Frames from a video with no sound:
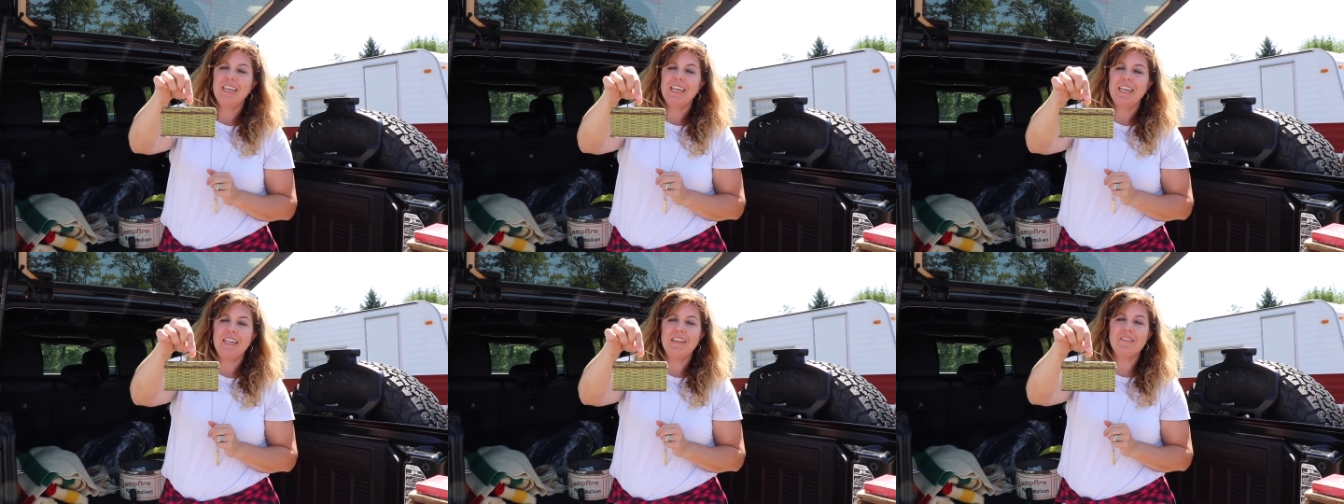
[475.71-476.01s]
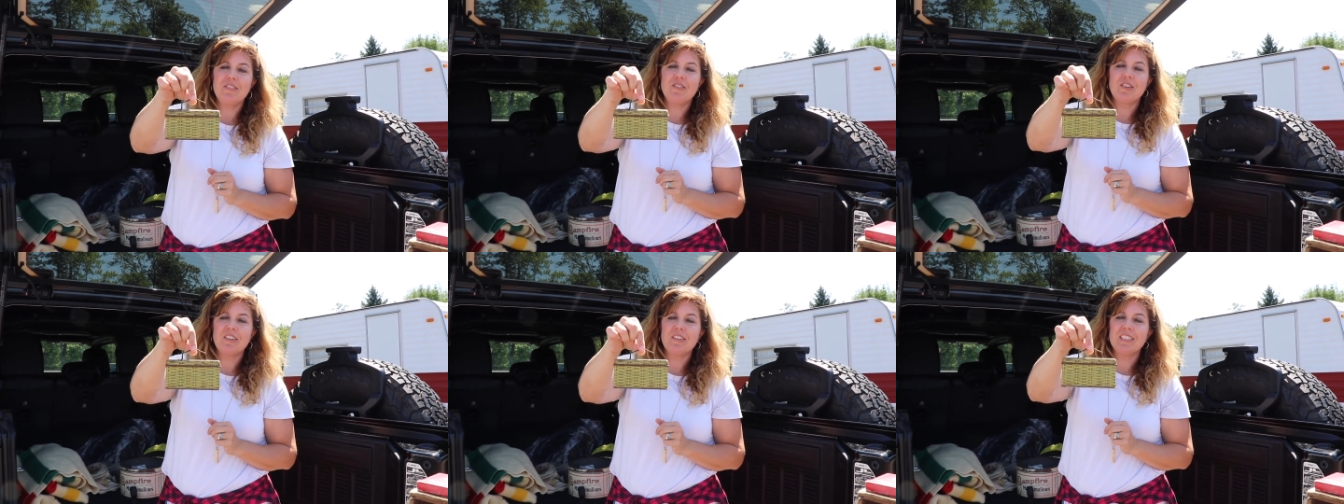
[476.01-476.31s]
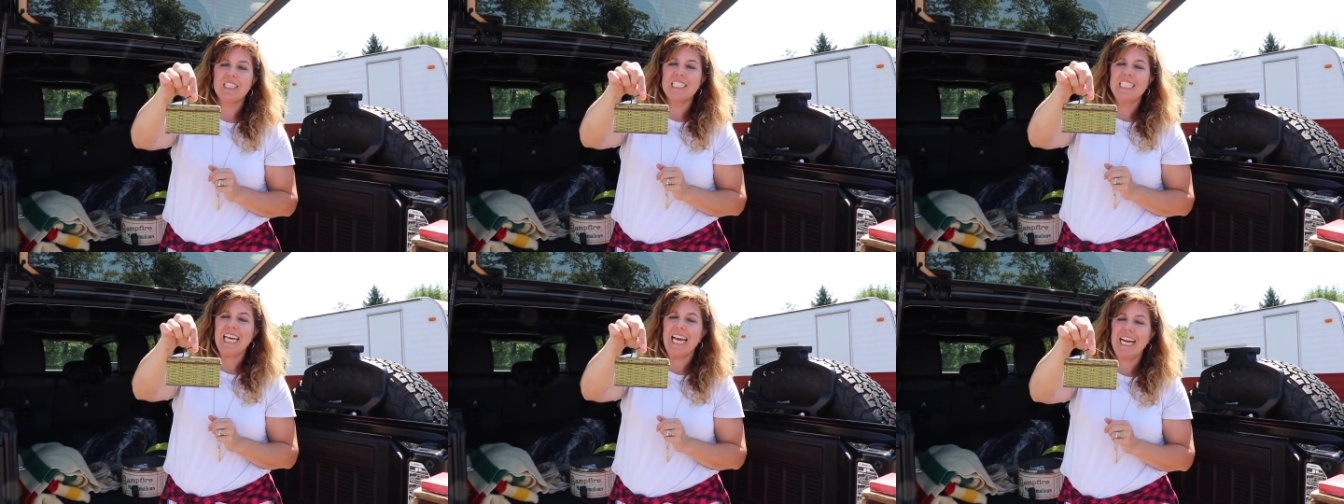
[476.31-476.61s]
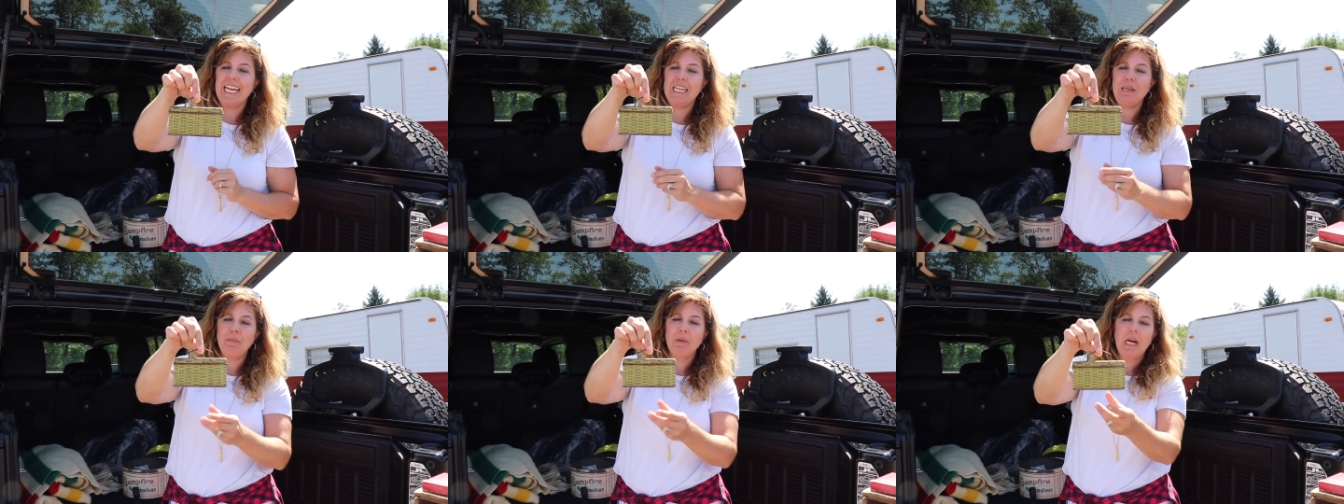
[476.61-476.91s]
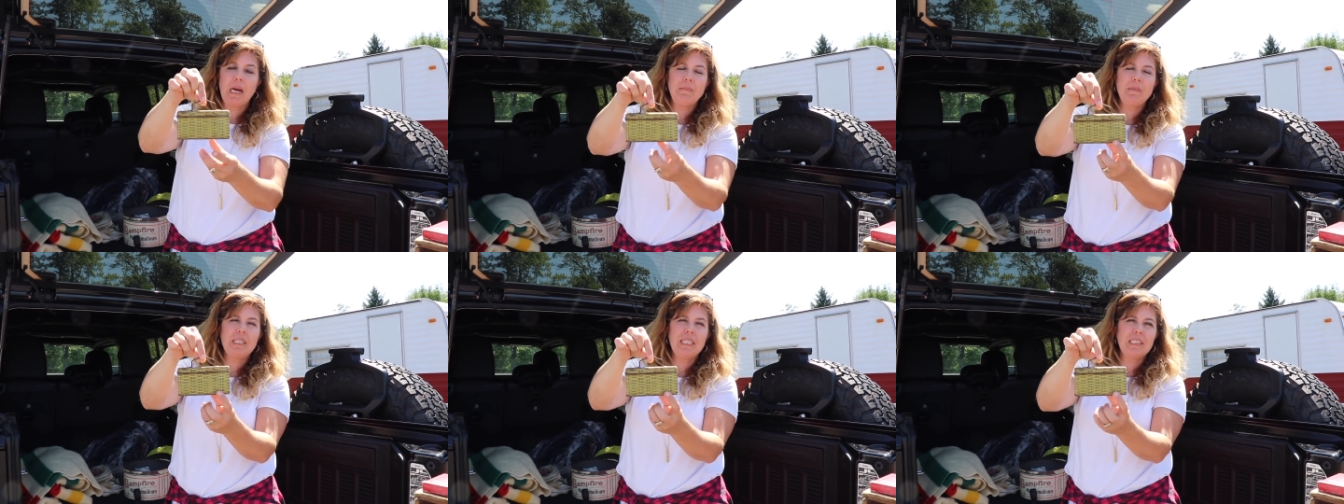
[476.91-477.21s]
It's just a tiny,
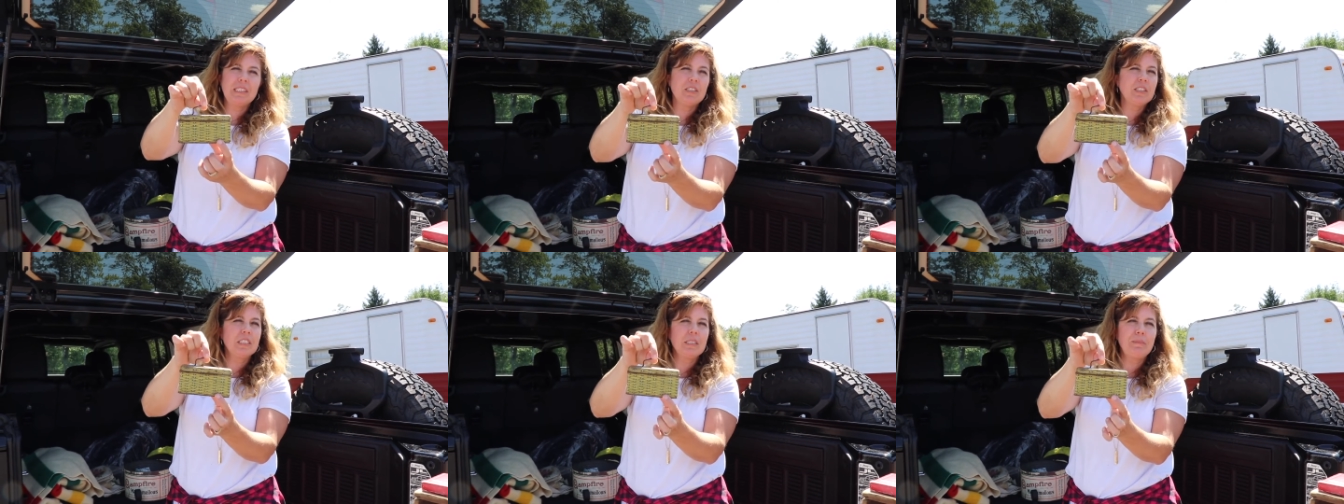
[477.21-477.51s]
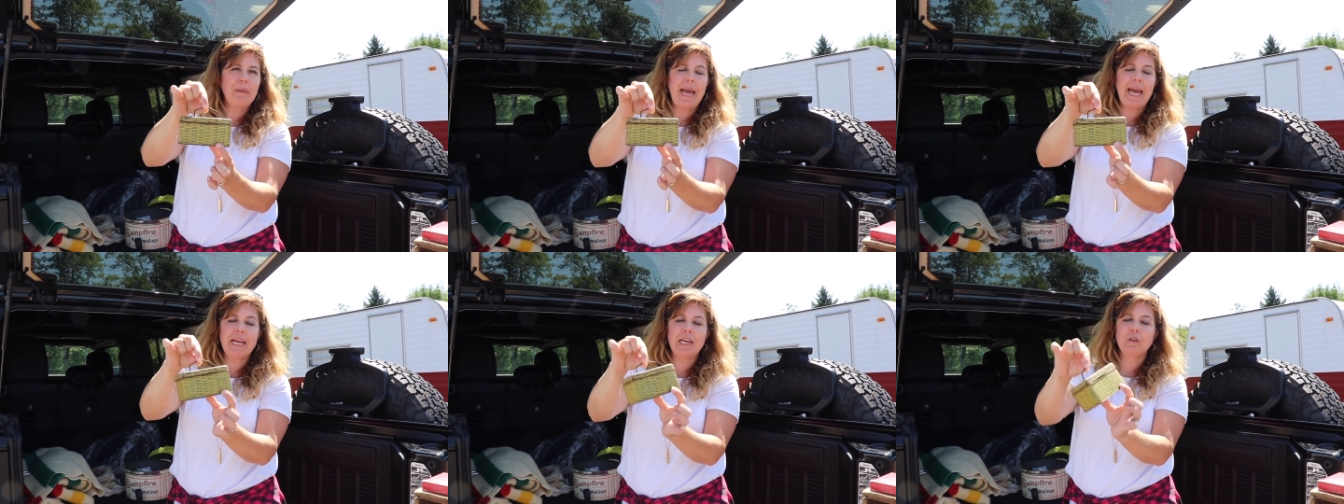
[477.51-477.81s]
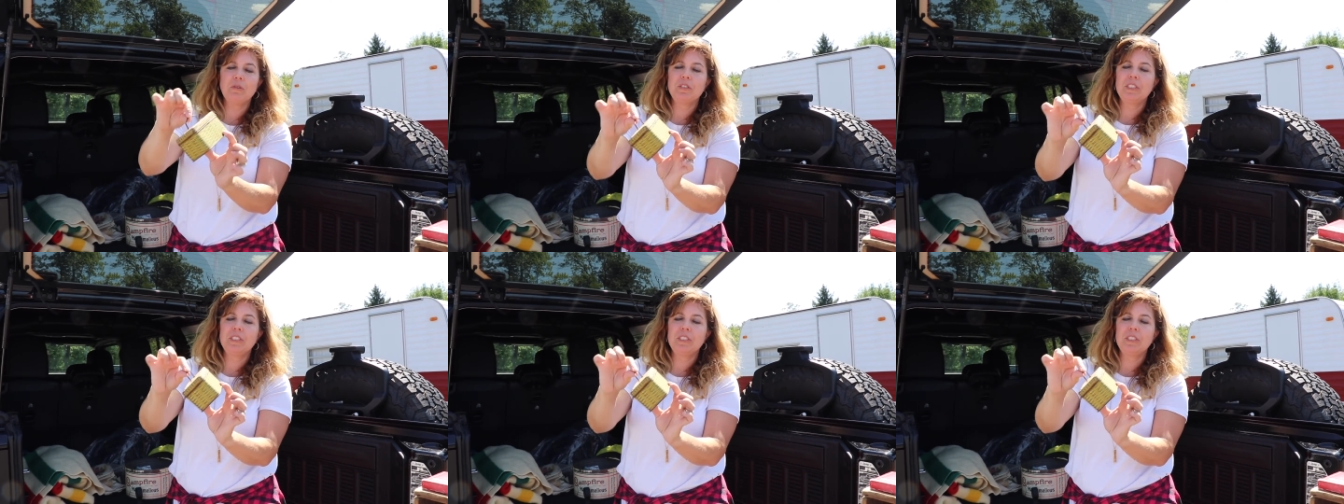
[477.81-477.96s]
probably little tobacco